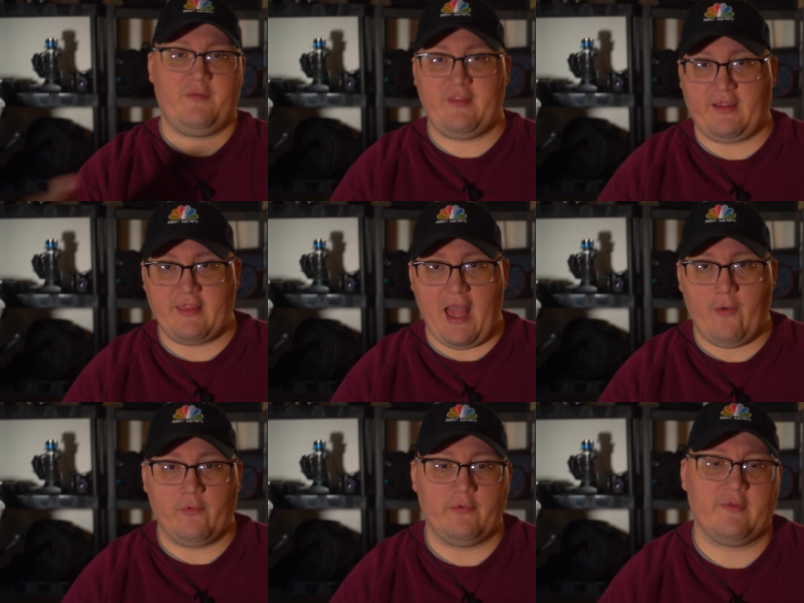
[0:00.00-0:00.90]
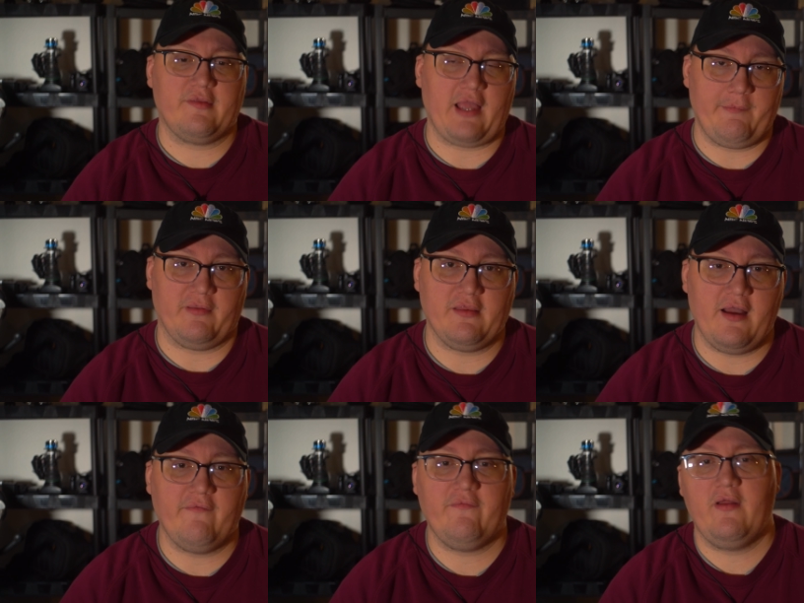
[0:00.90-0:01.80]
six hours type of
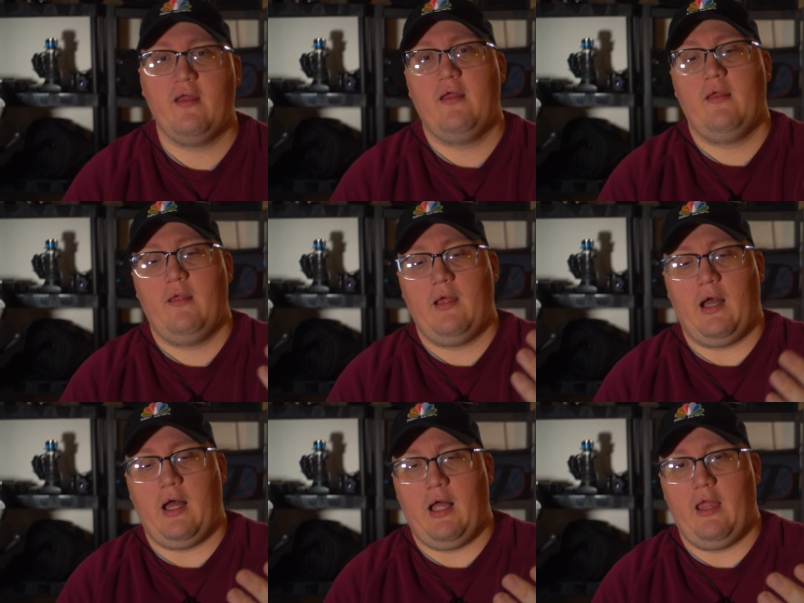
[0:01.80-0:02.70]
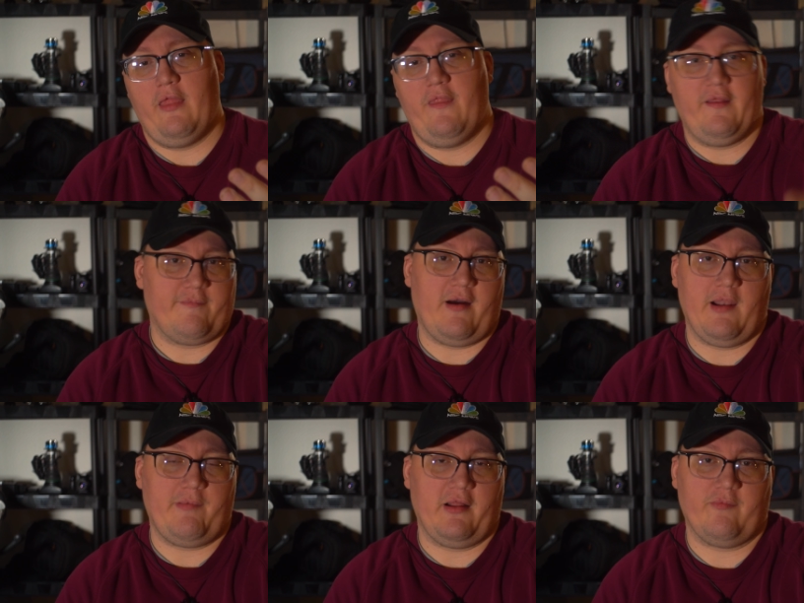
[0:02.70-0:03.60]
stuff, uh, this
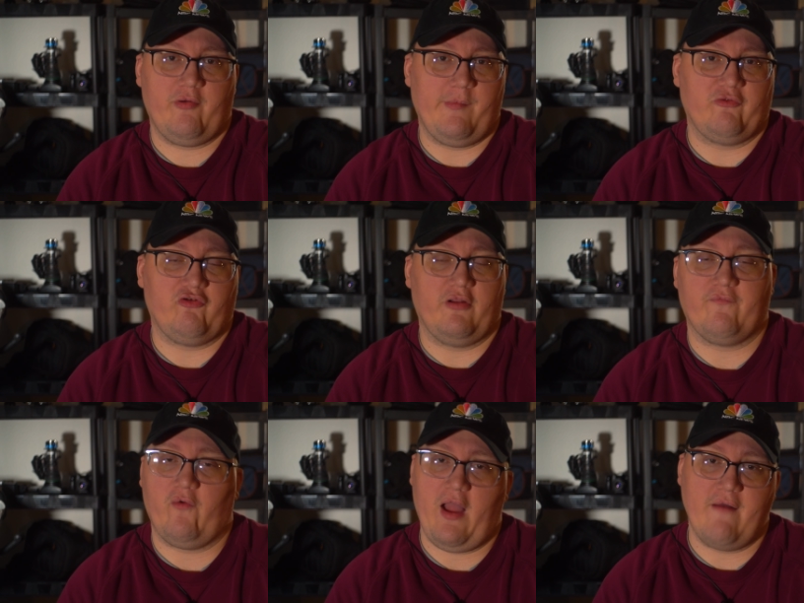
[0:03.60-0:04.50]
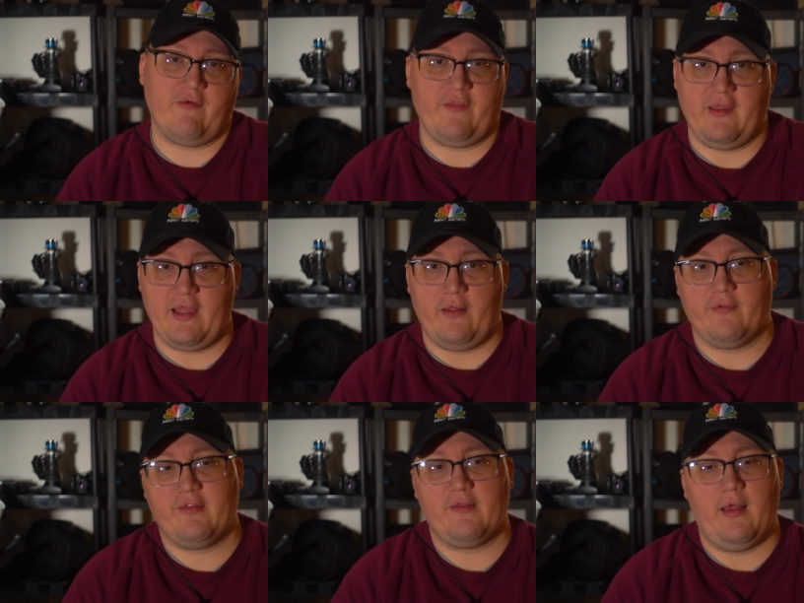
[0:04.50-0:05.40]
monopod's pretty much good for everything
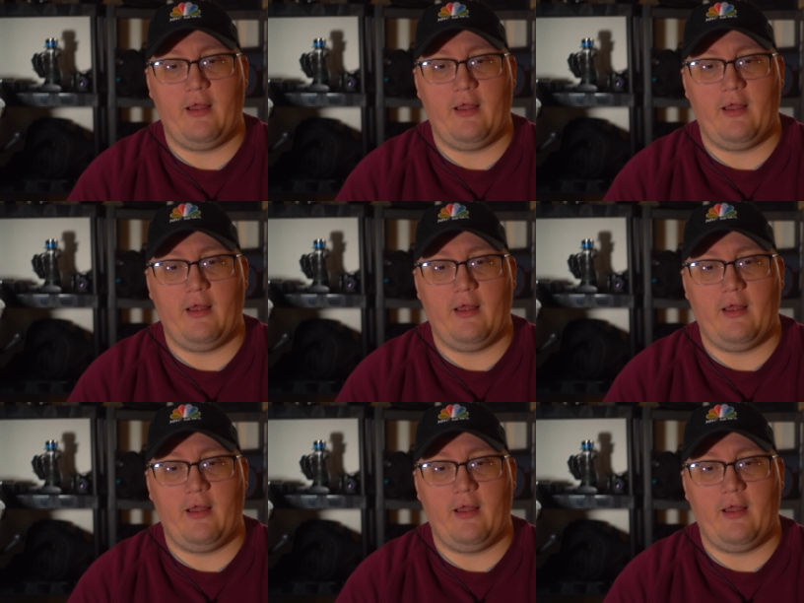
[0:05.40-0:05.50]
else.